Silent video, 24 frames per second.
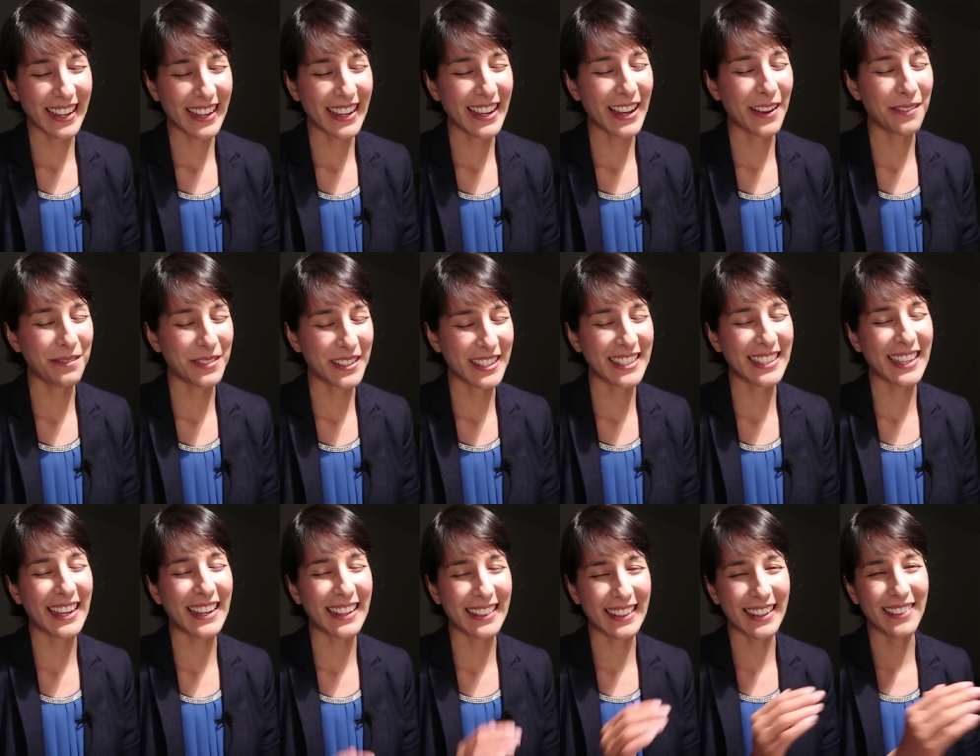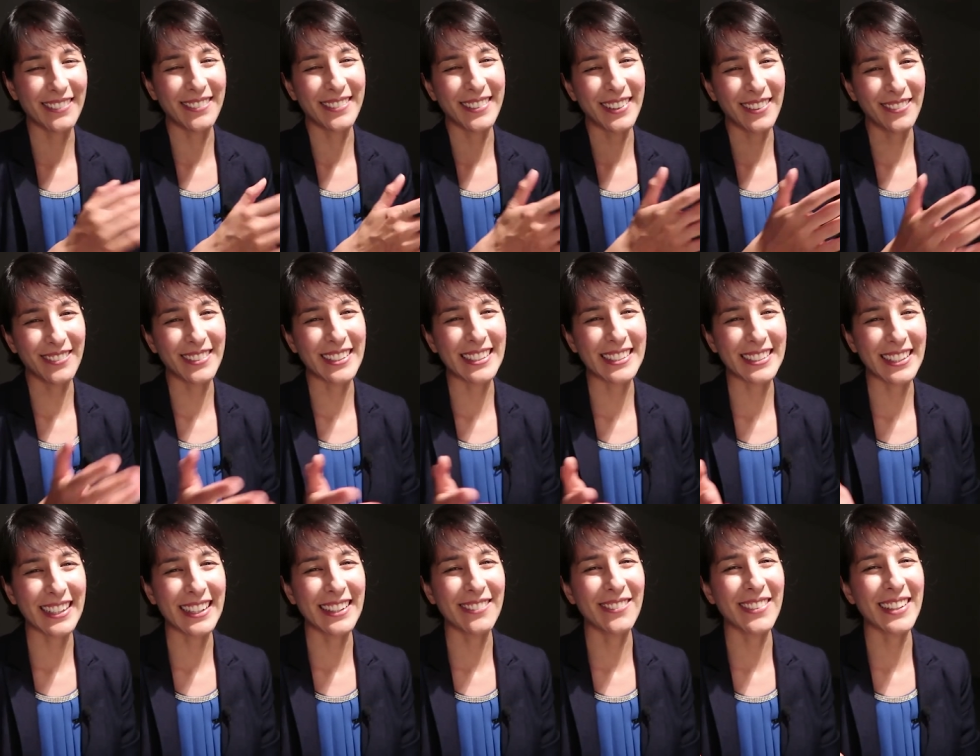I have been saying that for every
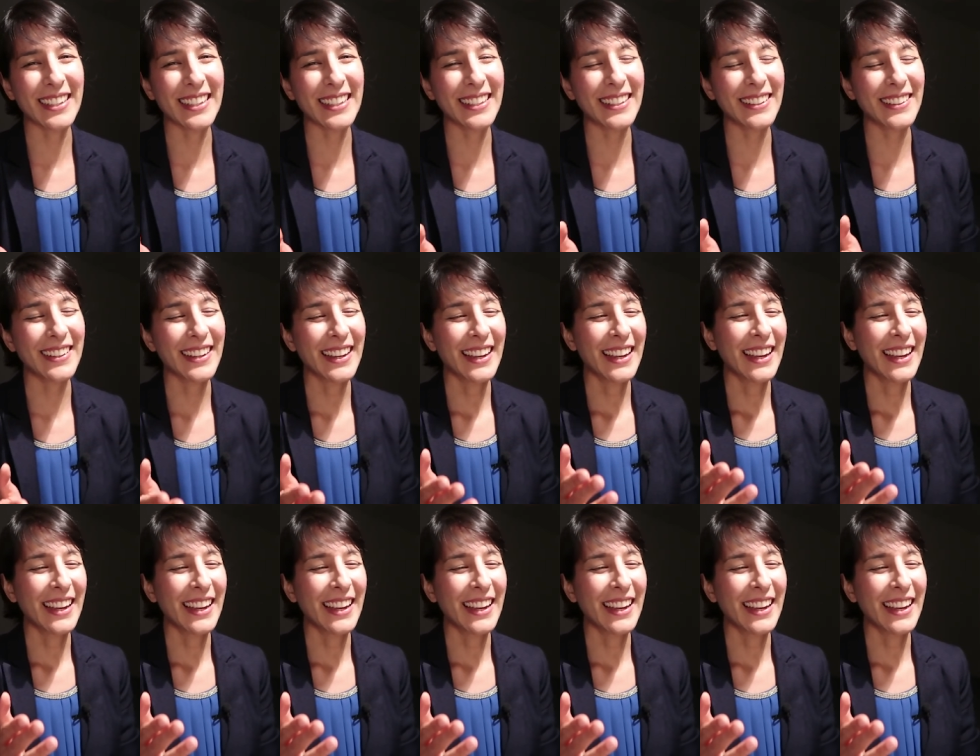sign, but you,